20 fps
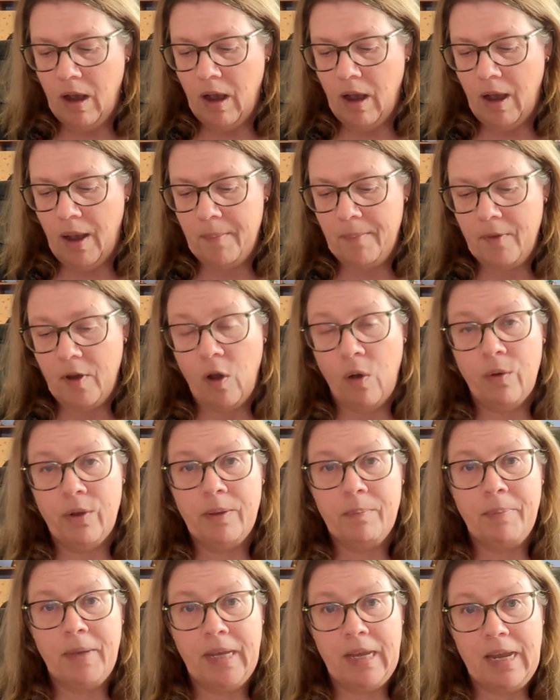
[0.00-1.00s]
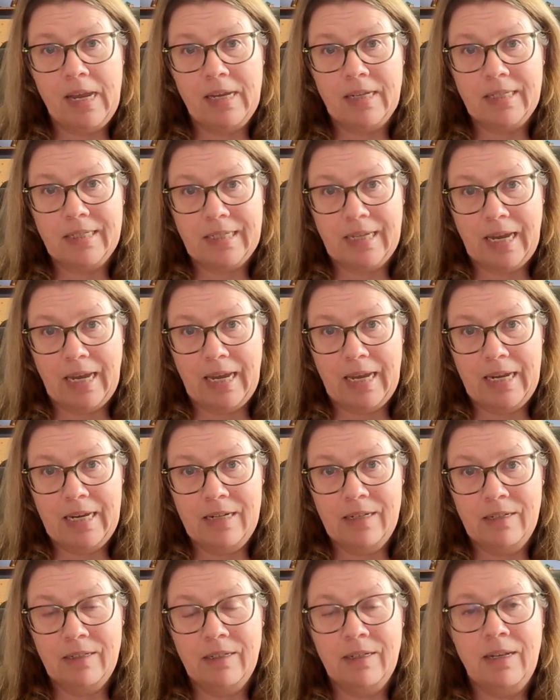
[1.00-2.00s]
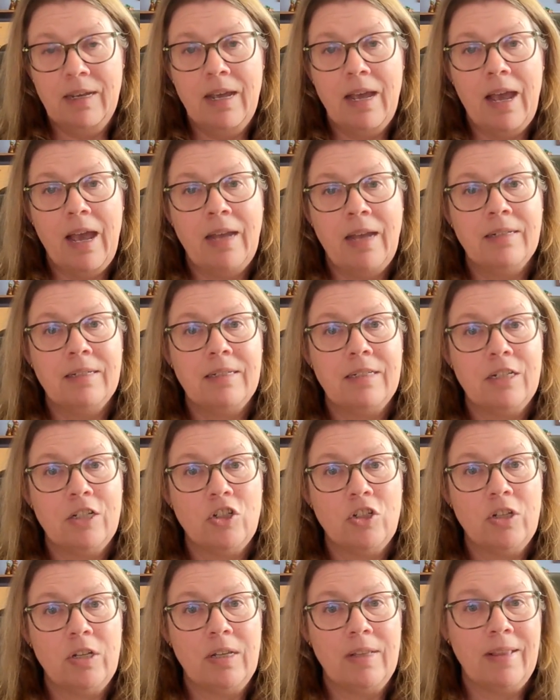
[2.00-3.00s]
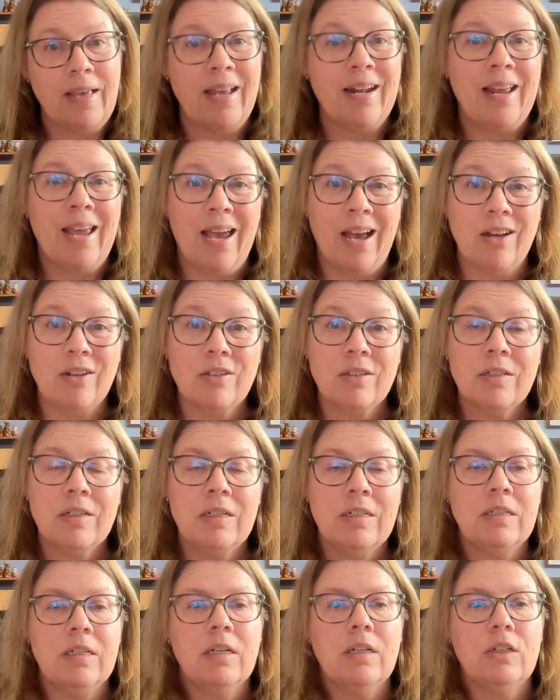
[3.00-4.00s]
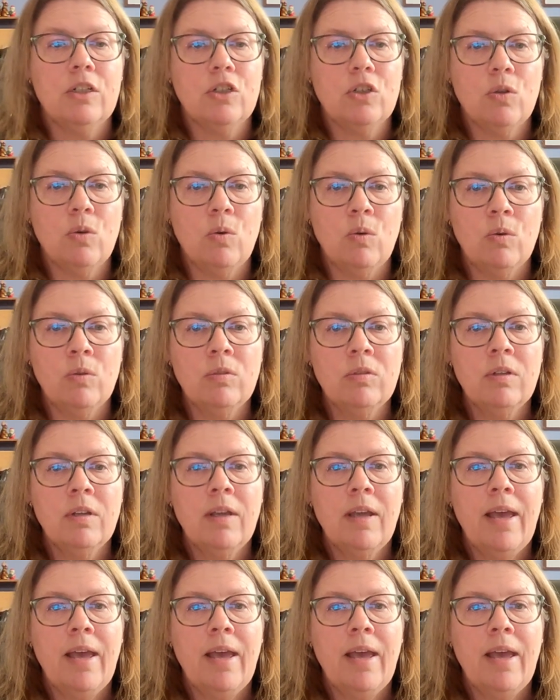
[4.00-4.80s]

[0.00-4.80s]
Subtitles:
I'm picking a skein and stitching that out until it's gone.